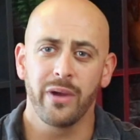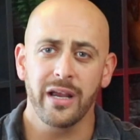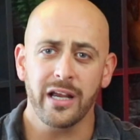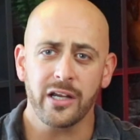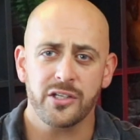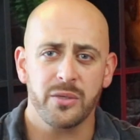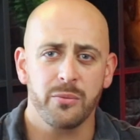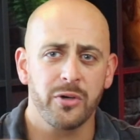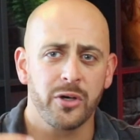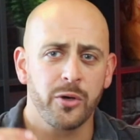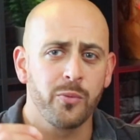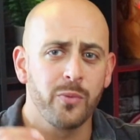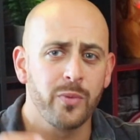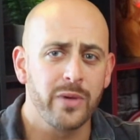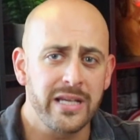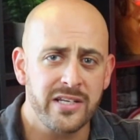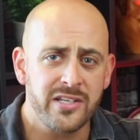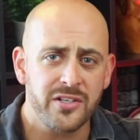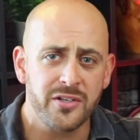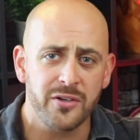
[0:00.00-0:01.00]
We actually want to
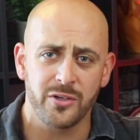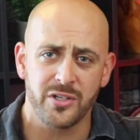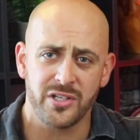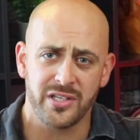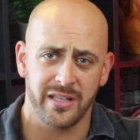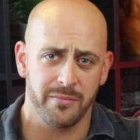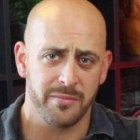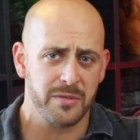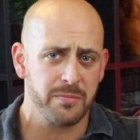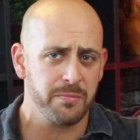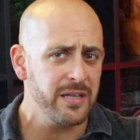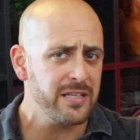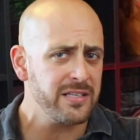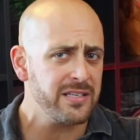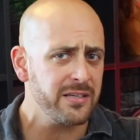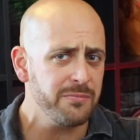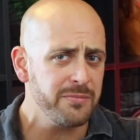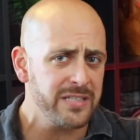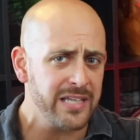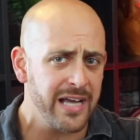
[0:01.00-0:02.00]
research them, spend
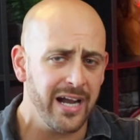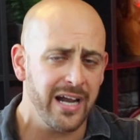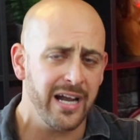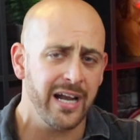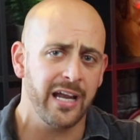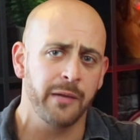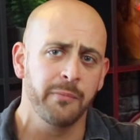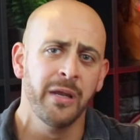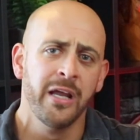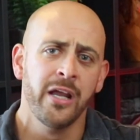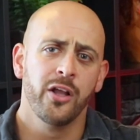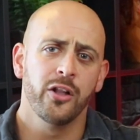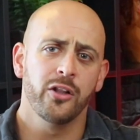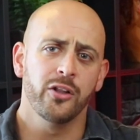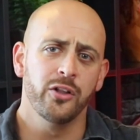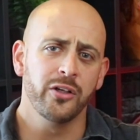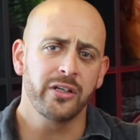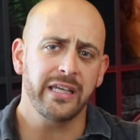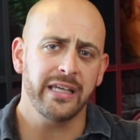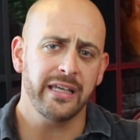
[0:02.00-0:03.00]
some time
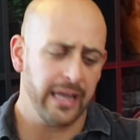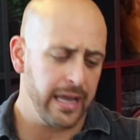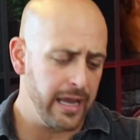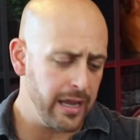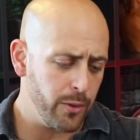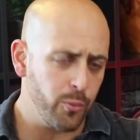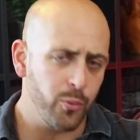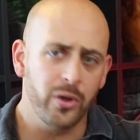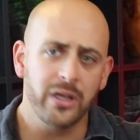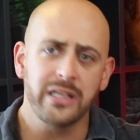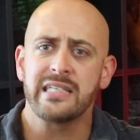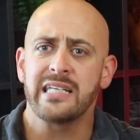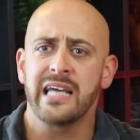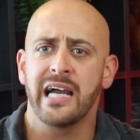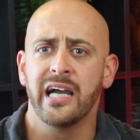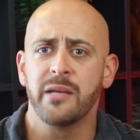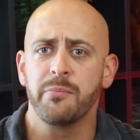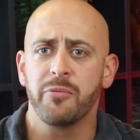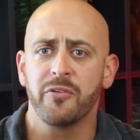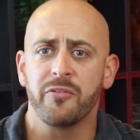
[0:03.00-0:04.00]
looking at what
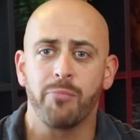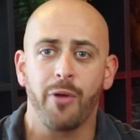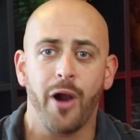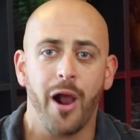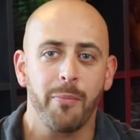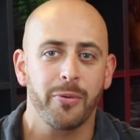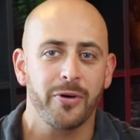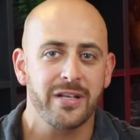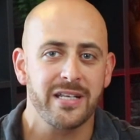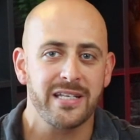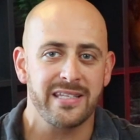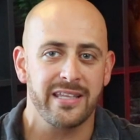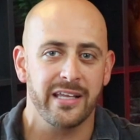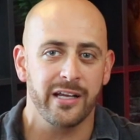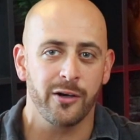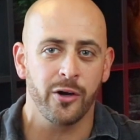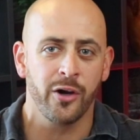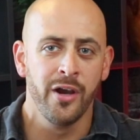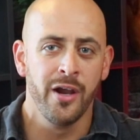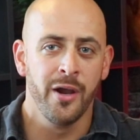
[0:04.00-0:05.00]
type of properties
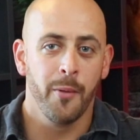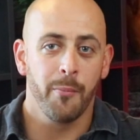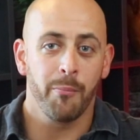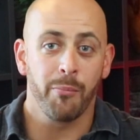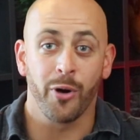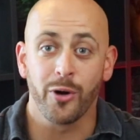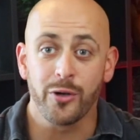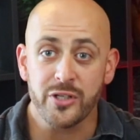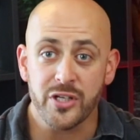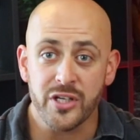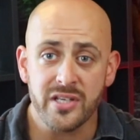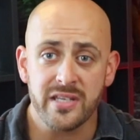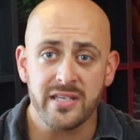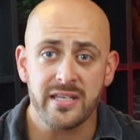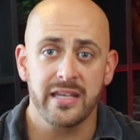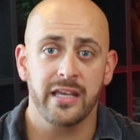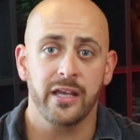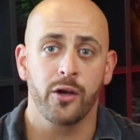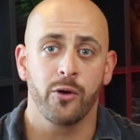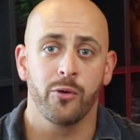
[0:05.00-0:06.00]
they're
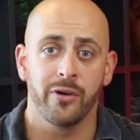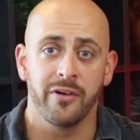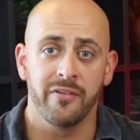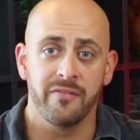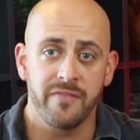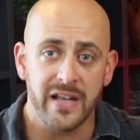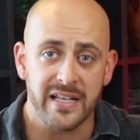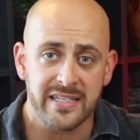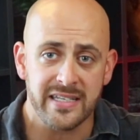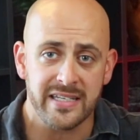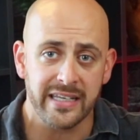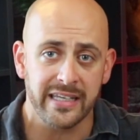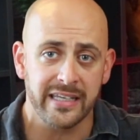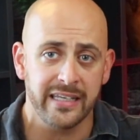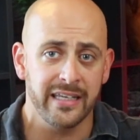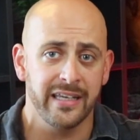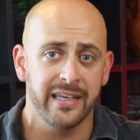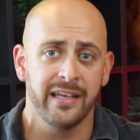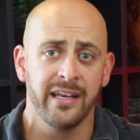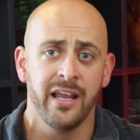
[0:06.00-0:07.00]
purchasing or investing
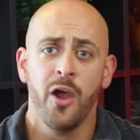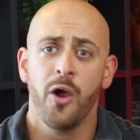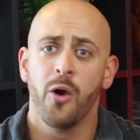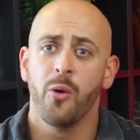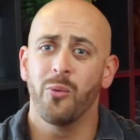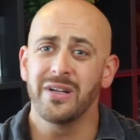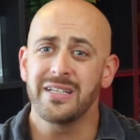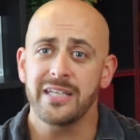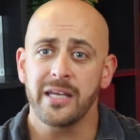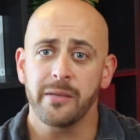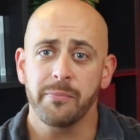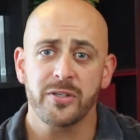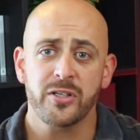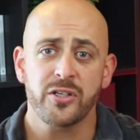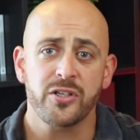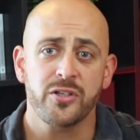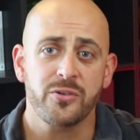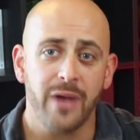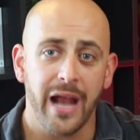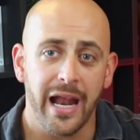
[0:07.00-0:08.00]
in, what type of
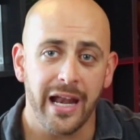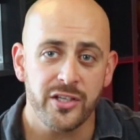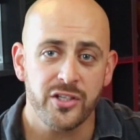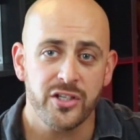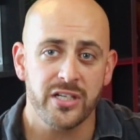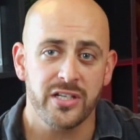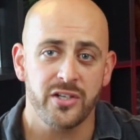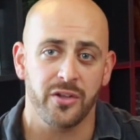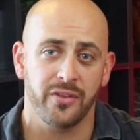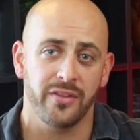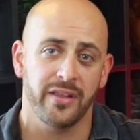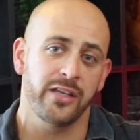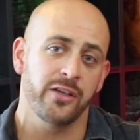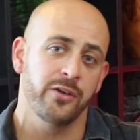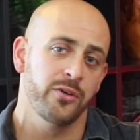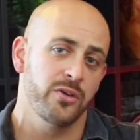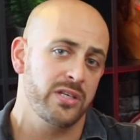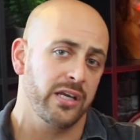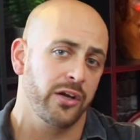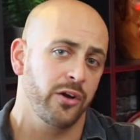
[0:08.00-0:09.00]
strategies are they
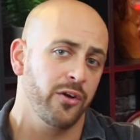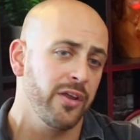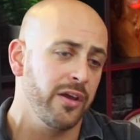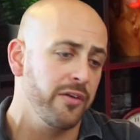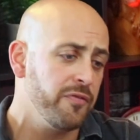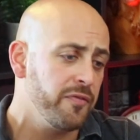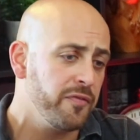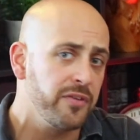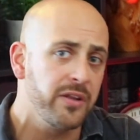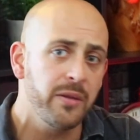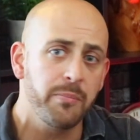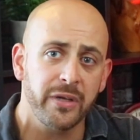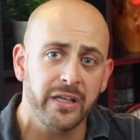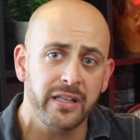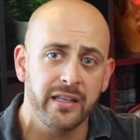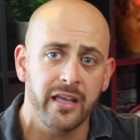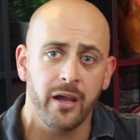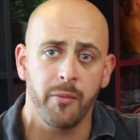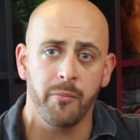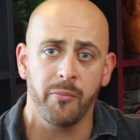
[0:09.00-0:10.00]
using? Are they
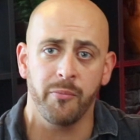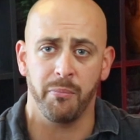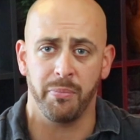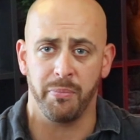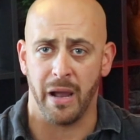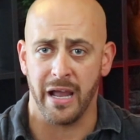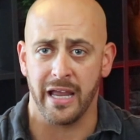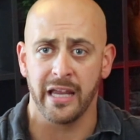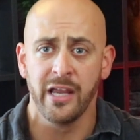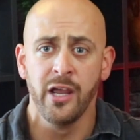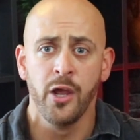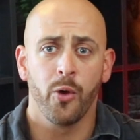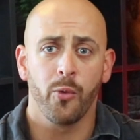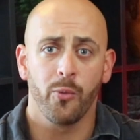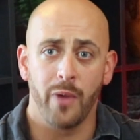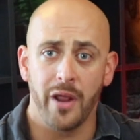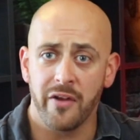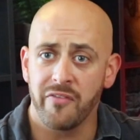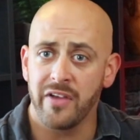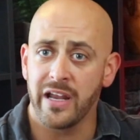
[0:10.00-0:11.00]
flipping them by
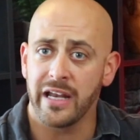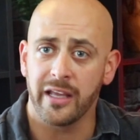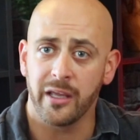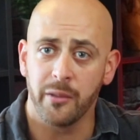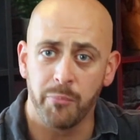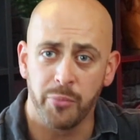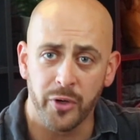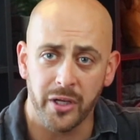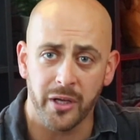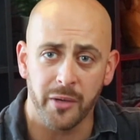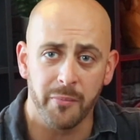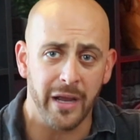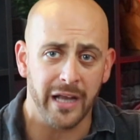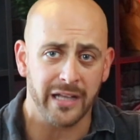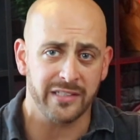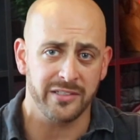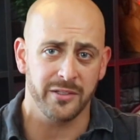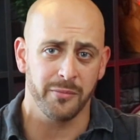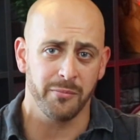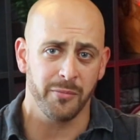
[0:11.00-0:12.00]
renovating and putting them
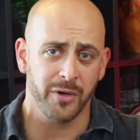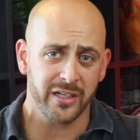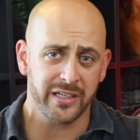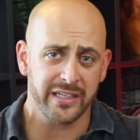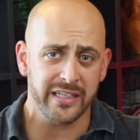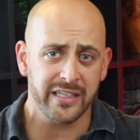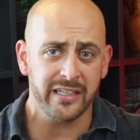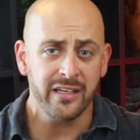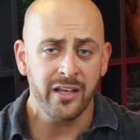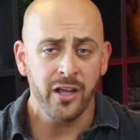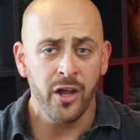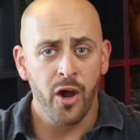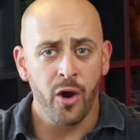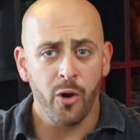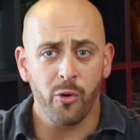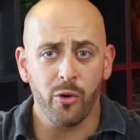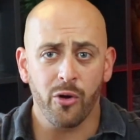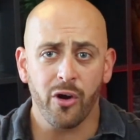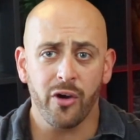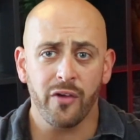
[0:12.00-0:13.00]
back to the market,
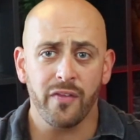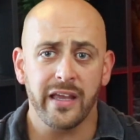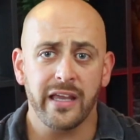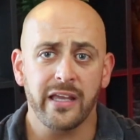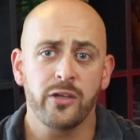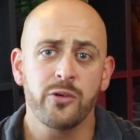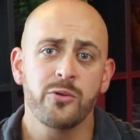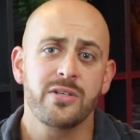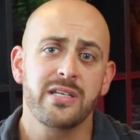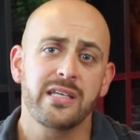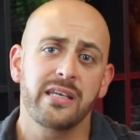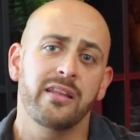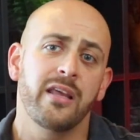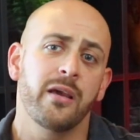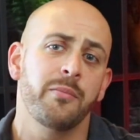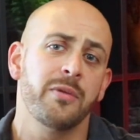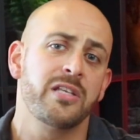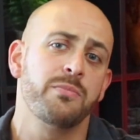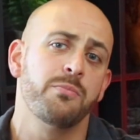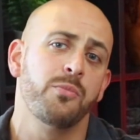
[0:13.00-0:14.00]
or are they using
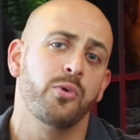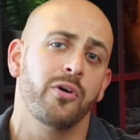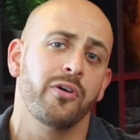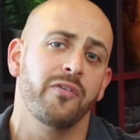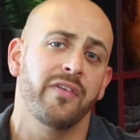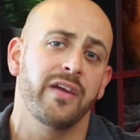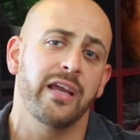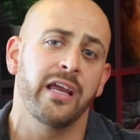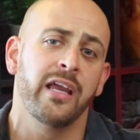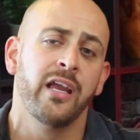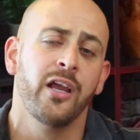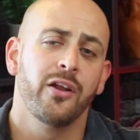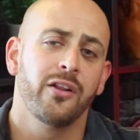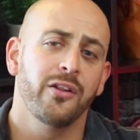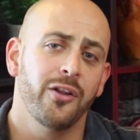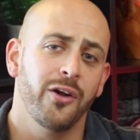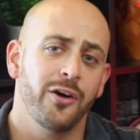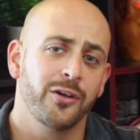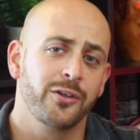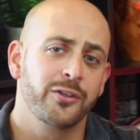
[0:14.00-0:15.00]
them as more of a
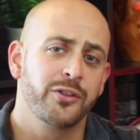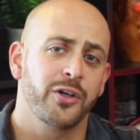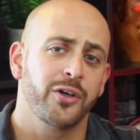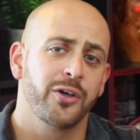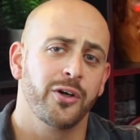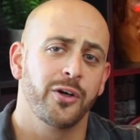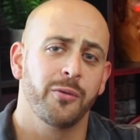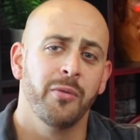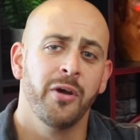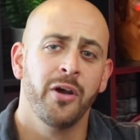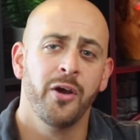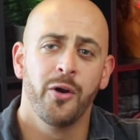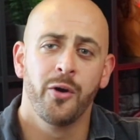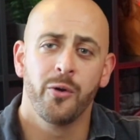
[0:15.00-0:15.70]
long-term